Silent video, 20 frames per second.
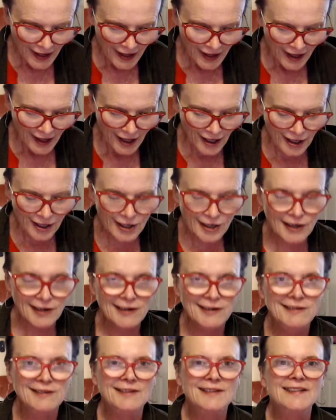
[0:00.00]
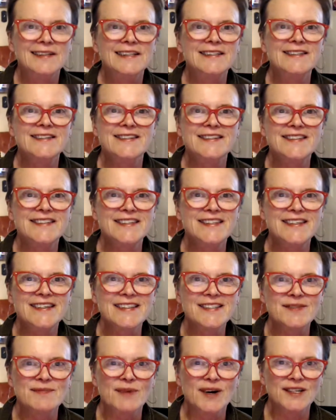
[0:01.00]
Oh, listen to
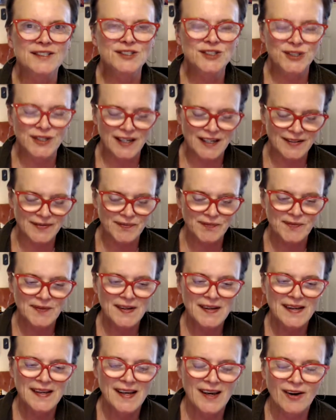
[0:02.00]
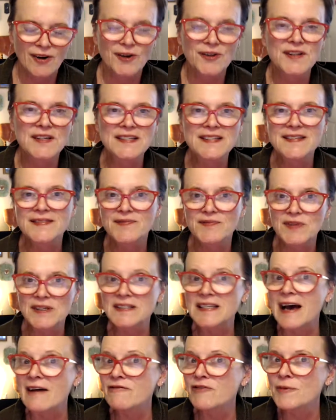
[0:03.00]
this mantra or this
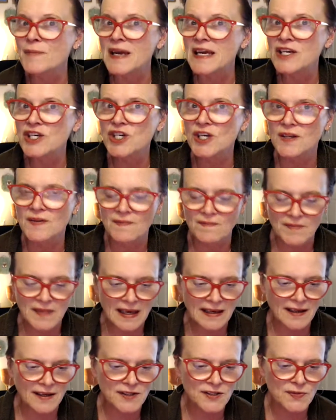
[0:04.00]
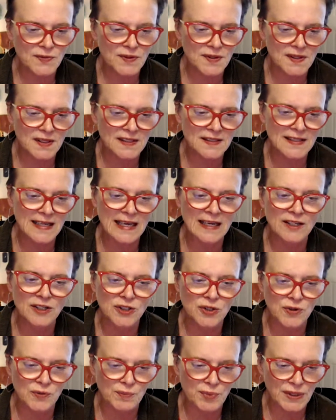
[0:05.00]
affirmation that goes with this
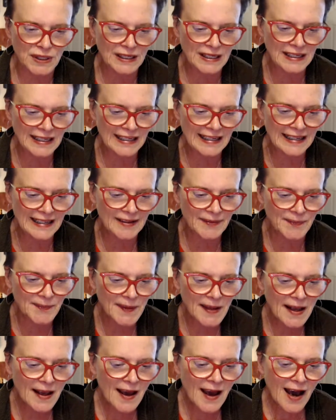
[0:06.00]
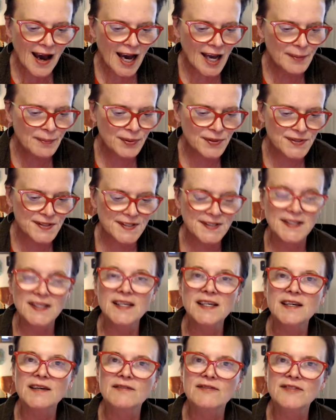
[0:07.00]
angel bringing in. I
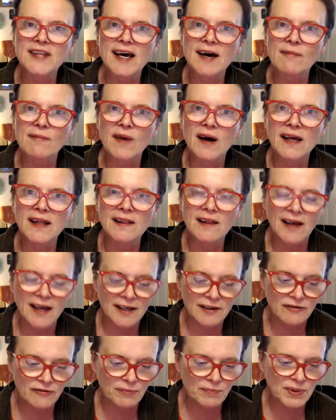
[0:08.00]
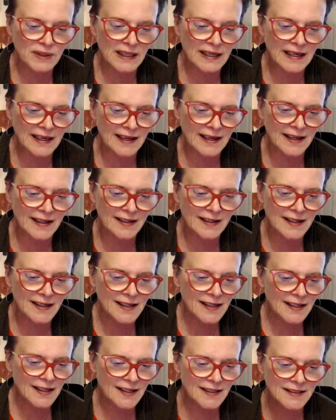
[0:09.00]
perceive that my life plan
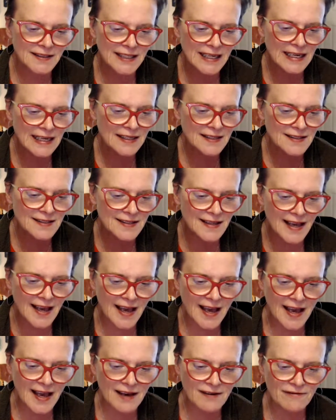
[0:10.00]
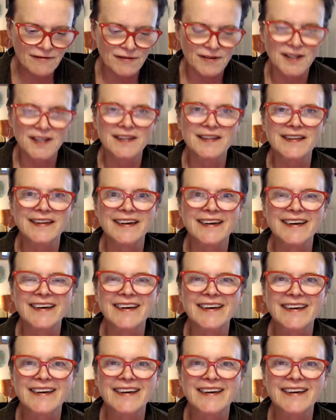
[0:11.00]
contains everything